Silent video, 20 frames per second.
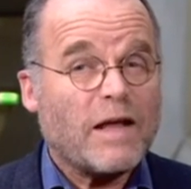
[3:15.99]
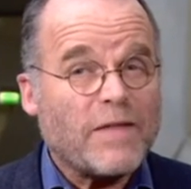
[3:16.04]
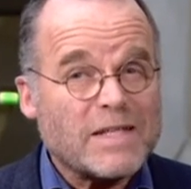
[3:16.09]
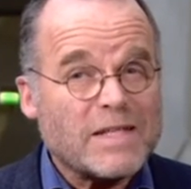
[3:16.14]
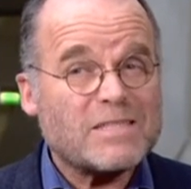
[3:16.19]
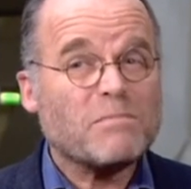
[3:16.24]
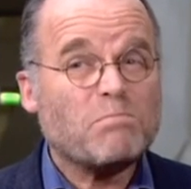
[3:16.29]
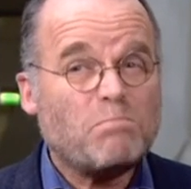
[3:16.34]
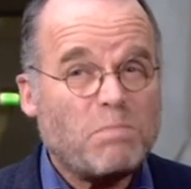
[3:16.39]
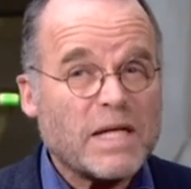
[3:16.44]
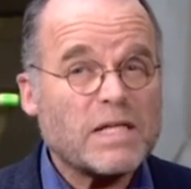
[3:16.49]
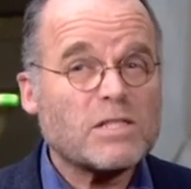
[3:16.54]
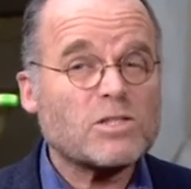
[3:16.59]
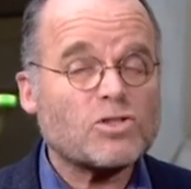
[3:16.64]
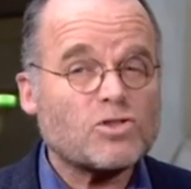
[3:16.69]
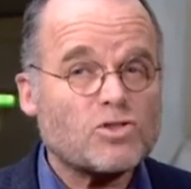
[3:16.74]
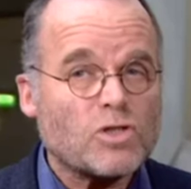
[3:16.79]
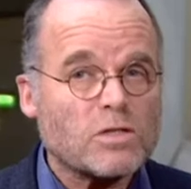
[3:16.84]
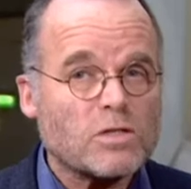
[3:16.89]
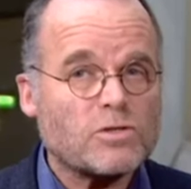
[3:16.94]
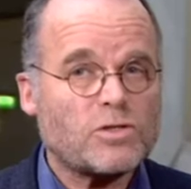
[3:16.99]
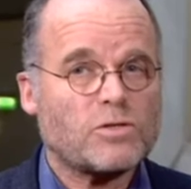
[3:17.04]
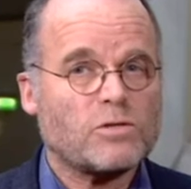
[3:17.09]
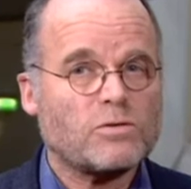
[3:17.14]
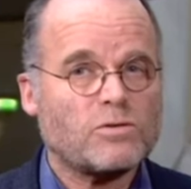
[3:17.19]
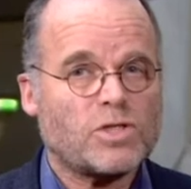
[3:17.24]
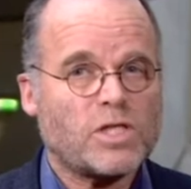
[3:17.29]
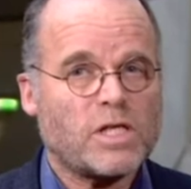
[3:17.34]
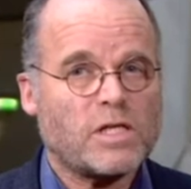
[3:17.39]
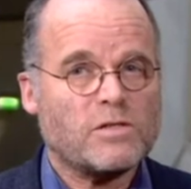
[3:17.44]
And that's the big
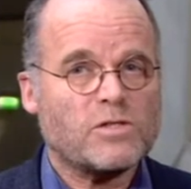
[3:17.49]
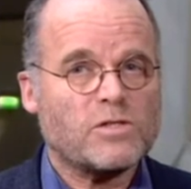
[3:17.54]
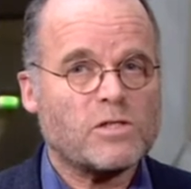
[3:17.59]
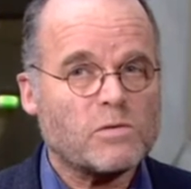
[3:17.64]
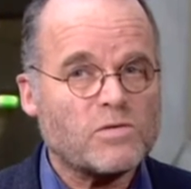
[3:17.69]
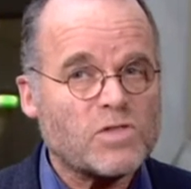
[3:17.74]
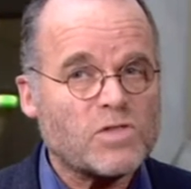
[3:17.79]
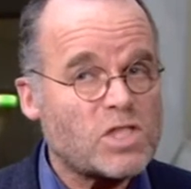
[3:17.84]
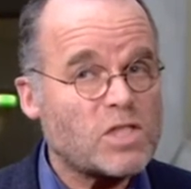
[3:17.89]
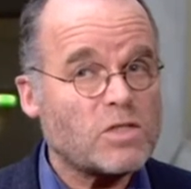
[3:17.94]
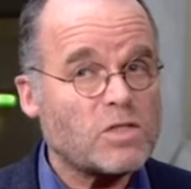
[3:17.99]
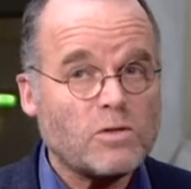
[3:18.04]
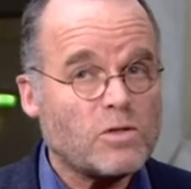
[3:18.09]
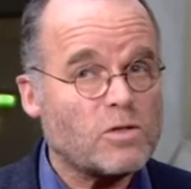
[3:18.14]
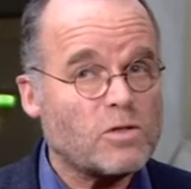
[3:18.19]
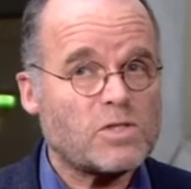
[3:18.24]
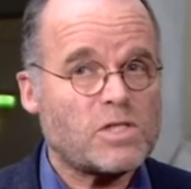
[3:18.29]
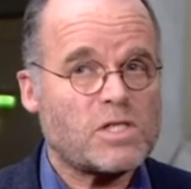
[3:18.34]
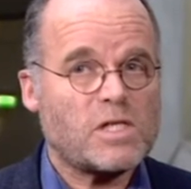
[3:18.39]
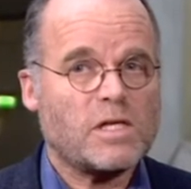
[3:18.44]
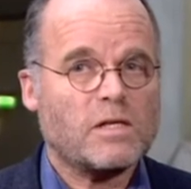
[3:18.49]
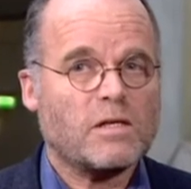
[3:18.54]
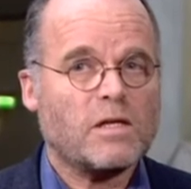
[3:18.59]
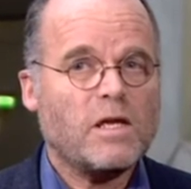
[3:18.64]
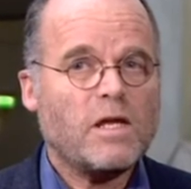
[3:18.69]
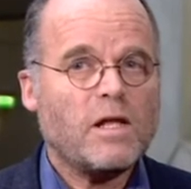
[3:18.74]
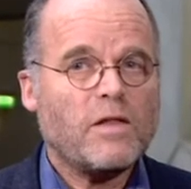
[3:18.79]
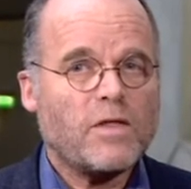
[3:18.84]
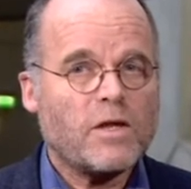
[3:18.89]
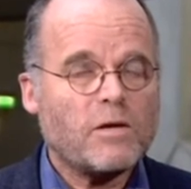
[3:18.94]
structural change that we've still not seen.